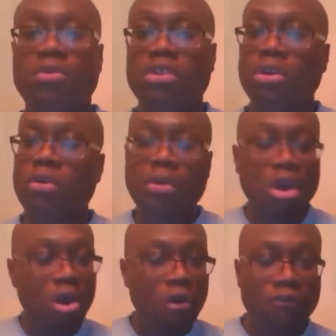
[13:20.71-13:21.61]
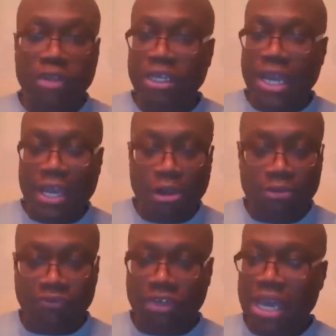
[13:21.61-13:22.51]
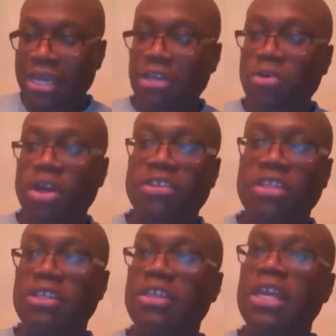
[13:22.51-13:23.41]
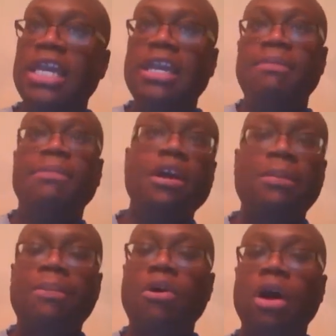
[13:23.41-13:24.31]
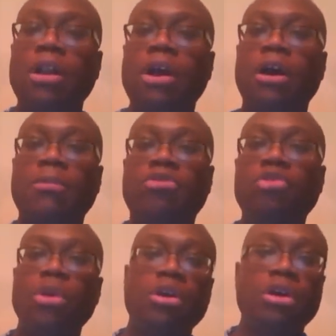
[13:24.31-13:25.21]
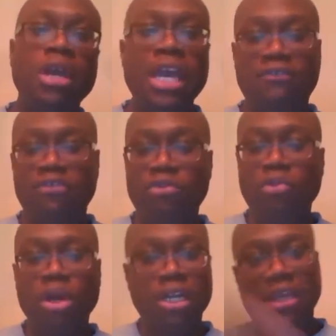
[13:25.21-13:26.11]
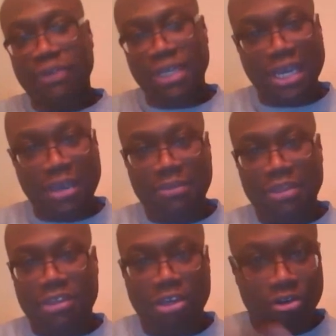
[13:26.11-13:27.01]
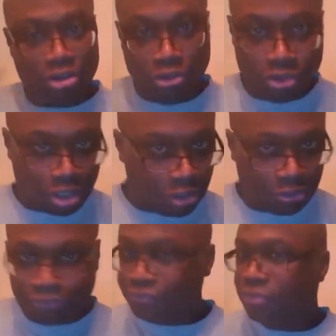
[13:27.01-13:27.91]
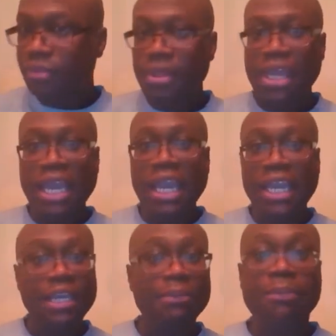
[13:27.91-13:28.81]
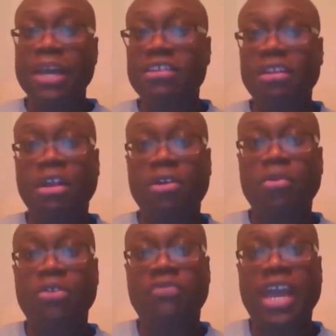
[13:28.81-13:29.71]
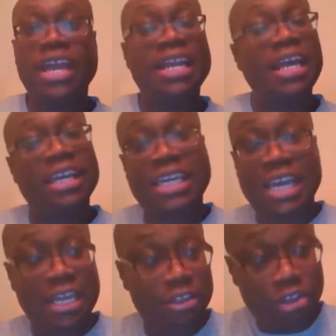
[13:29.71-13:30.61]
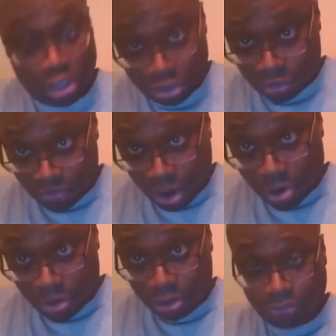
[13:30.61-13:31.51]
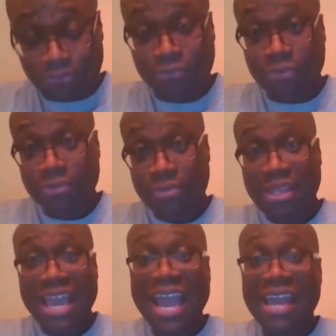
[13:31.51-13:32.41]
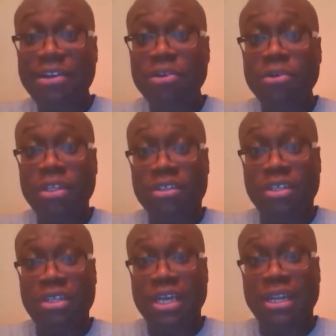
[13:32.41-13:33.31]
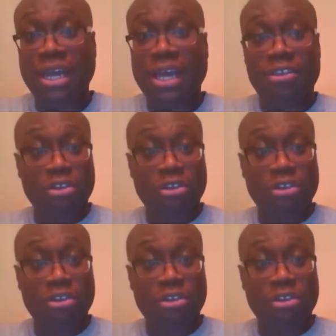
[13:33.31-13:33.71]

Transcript: So hopefully that helps. If you got any questions, hit me up on Twitter. If you want to leave any comments here, do so. And best of luck with that. Again, tomorrow at noon is the deadline.